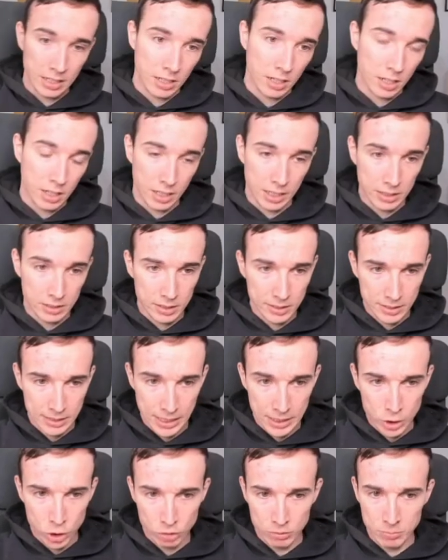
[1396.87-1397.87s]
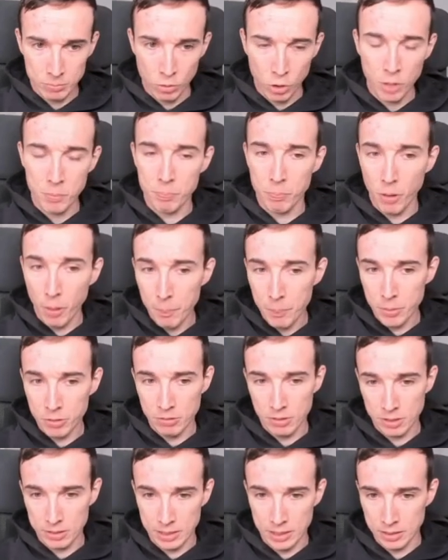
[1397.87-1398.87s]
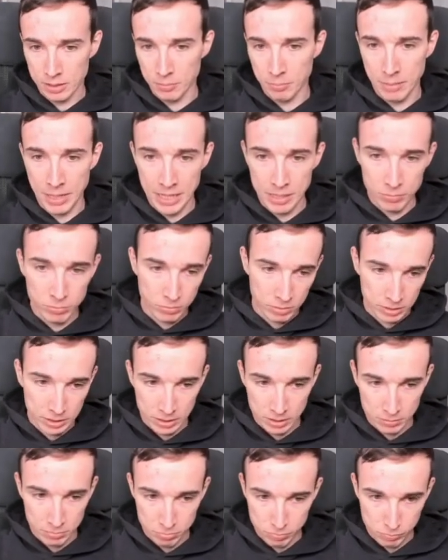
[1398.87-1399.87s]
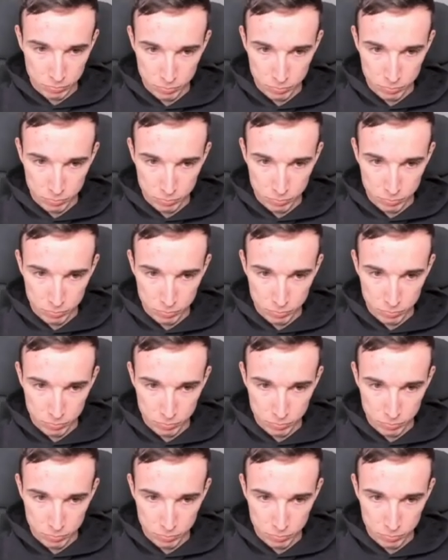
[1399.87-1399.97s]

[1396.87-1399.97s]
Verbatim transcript: Uh, it is actually more popular than the main, than the,